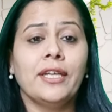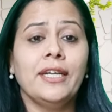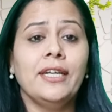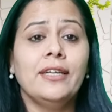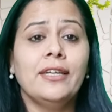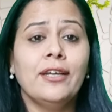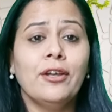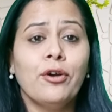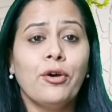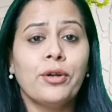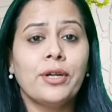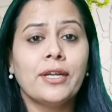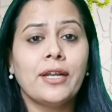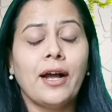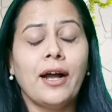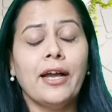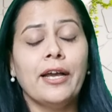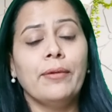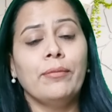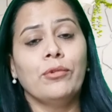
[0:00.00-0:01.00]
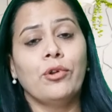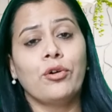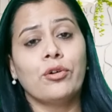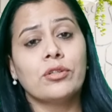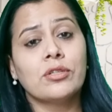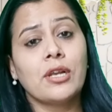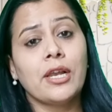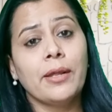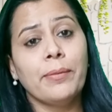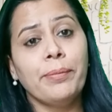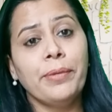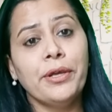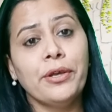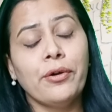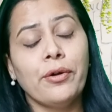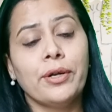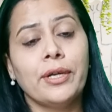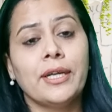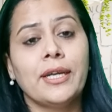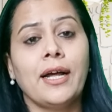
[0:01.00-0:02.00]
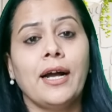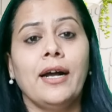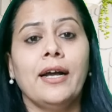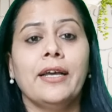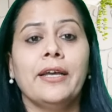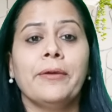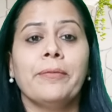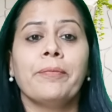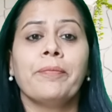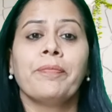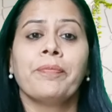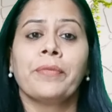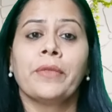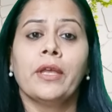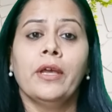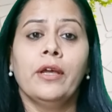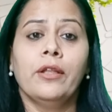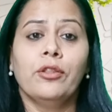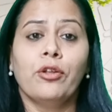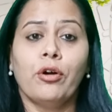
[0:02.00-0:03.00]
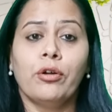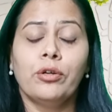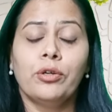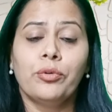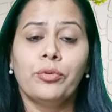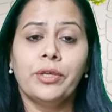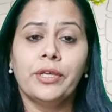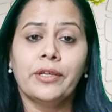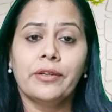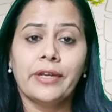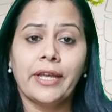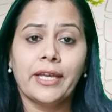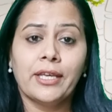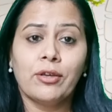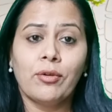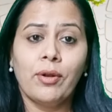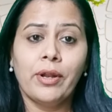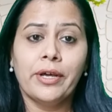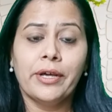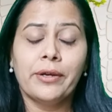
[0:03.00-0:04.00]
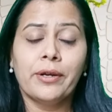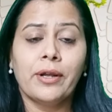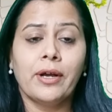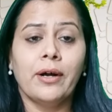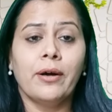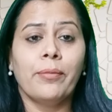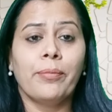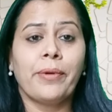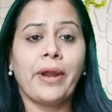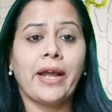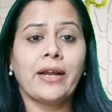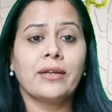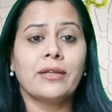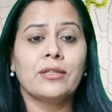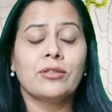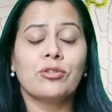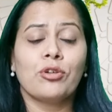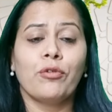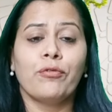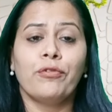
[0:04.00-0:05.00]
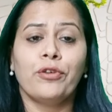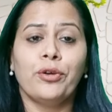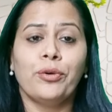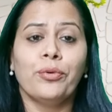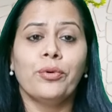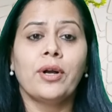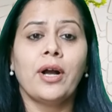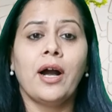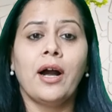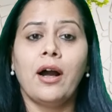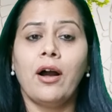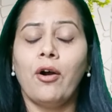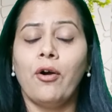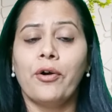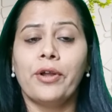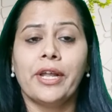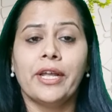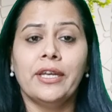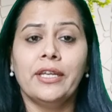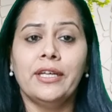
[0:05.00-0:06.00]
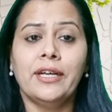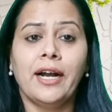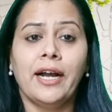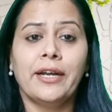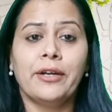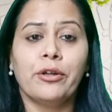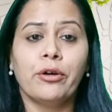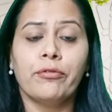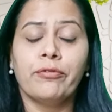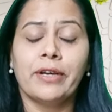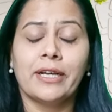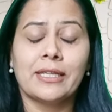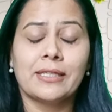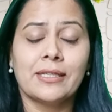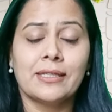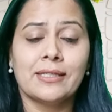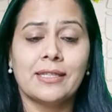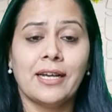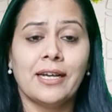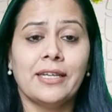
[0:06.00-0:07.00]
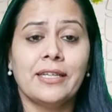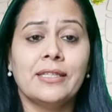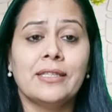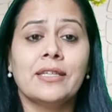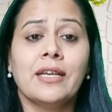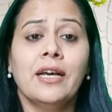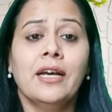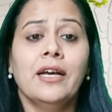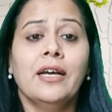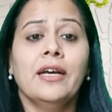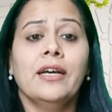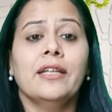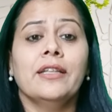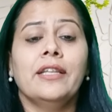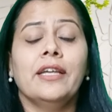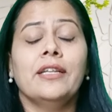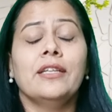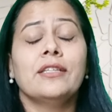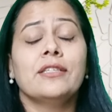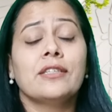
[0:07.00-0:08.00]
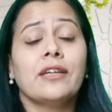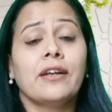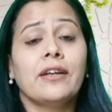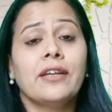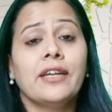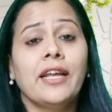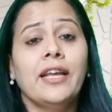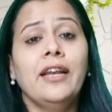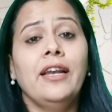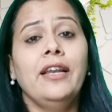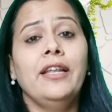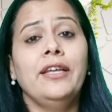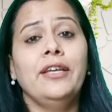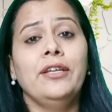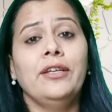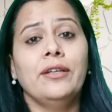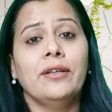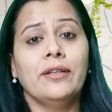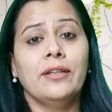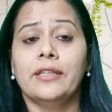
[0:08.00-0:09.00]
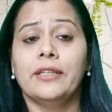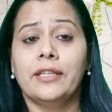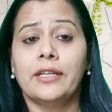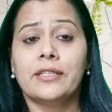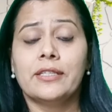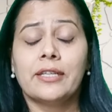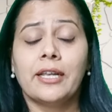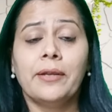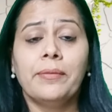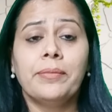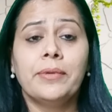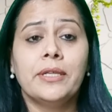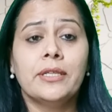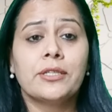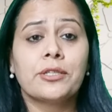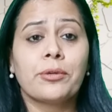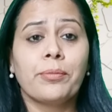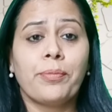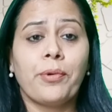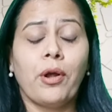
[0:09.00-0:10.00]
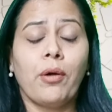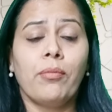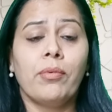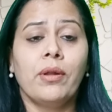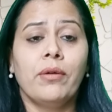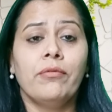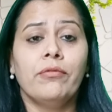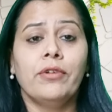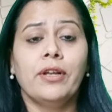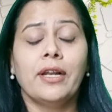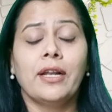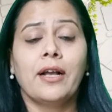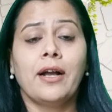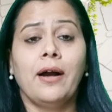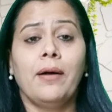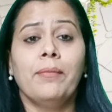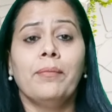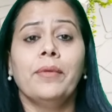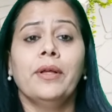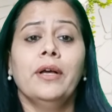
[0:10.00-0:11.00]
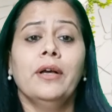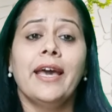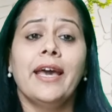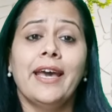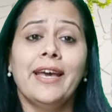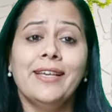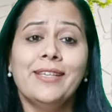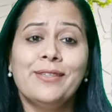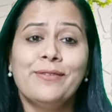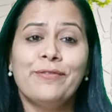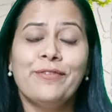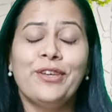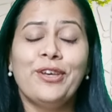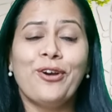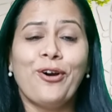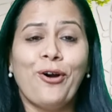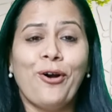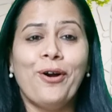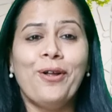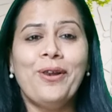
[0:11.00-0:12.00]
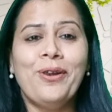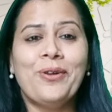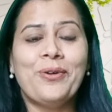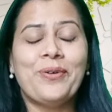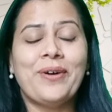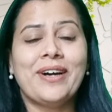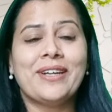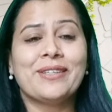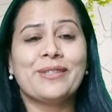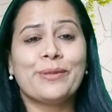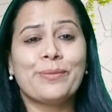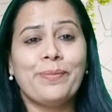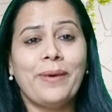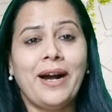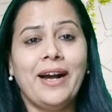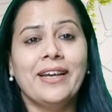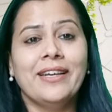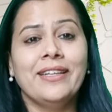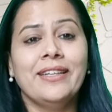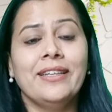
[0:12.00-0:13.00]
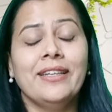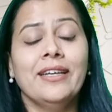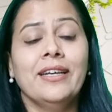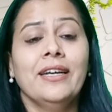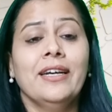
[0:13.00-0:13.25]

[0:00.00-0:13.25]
eating on time, not sleeping on time, not doing regular practice of yoga or any kind of exercise, then certainly the slip disc problem will come. As we all know, our spine